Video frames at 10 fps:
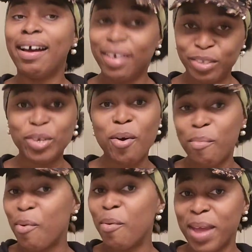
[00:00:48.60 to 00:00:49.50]
a
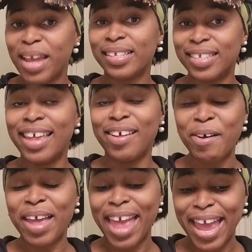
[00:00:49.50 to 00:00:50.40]
dull moment,
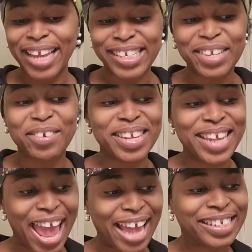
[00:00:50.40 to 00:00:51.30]
okay? So,
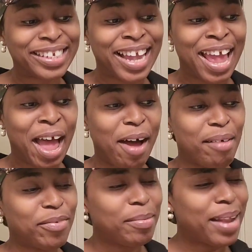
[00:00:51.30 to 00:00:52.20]
yes.
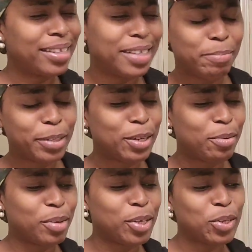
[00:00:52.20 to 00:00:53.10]
From last
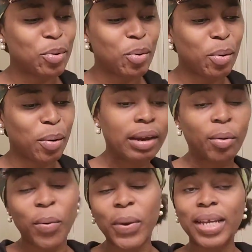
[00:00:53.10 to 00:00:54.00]
episode, we saw
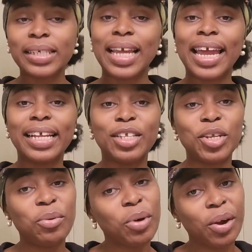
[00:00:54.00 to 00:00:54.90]
Chris and
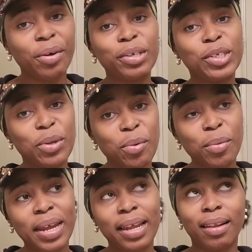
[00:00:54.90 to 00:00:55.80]
new girl
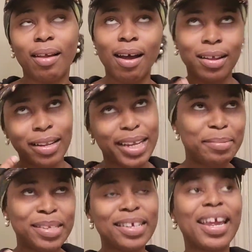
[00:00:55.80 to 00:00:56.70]
Zoe lock
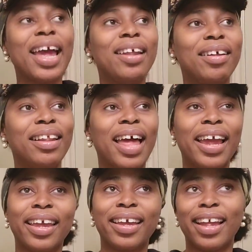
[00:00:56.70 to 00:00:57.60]
lips together
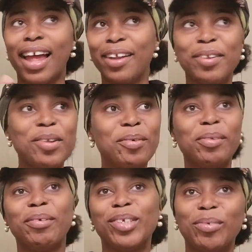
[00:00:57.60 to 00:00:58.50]
like, I don't know,
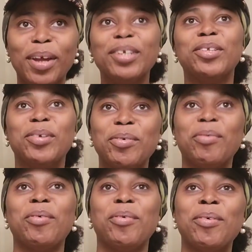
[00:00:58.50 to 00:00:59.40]
they were trying
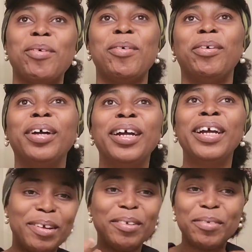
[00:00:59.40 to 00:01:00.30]
to
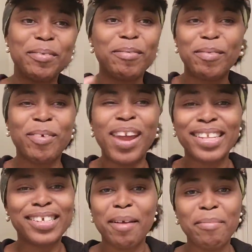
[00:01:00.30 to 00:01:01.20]
to
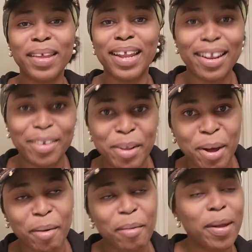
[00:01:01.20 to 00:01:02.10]
create something. I don't
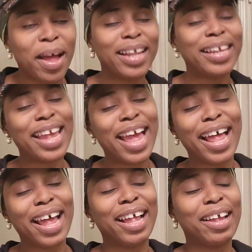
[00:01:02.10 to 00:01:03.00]
know, but
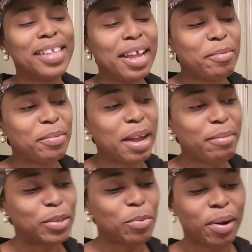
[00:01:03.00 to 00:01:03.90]
yeah,
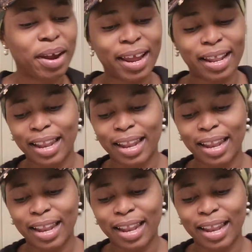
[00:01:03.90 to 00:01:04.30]
that was where